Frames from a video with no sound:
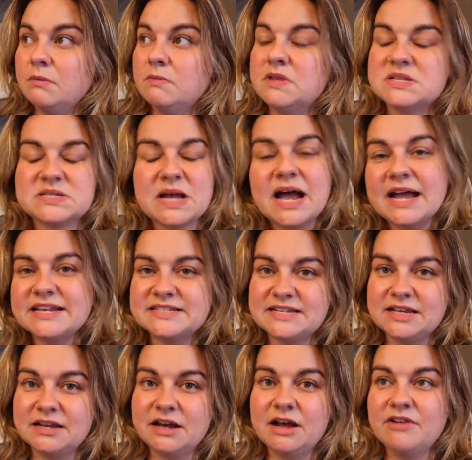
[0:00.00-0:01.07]
this
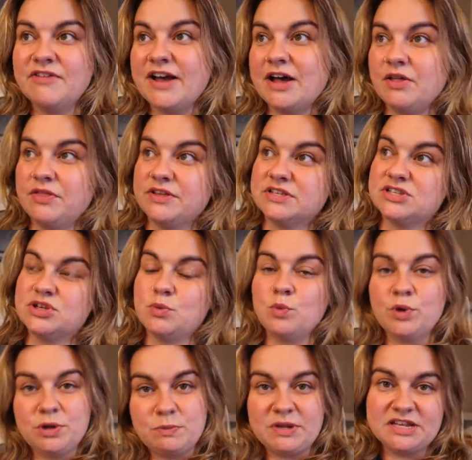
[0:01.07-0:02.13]
idea of how this
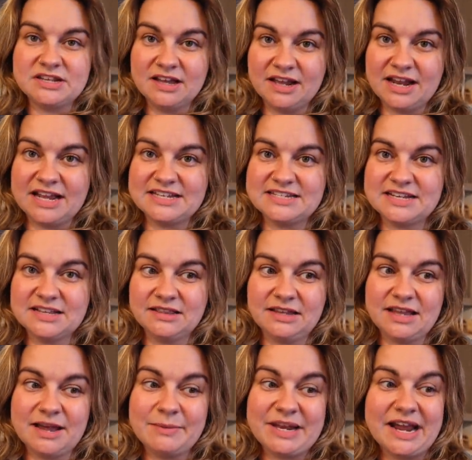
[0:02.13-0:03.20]
would be done
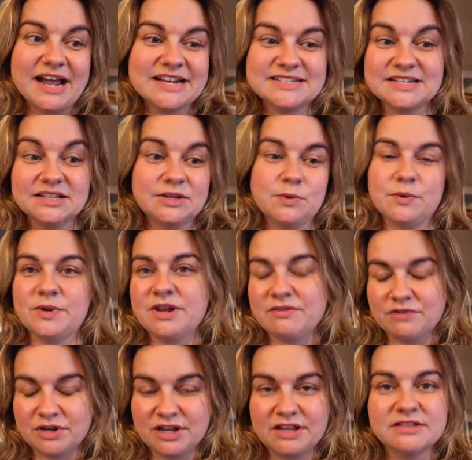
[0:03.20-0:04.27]
ideally. I mean, ideally we would
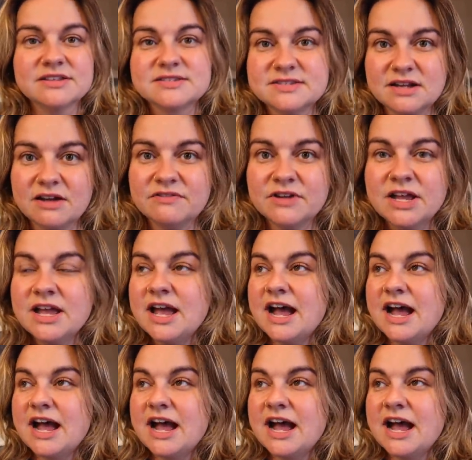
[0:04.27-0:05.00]
never need this stuff.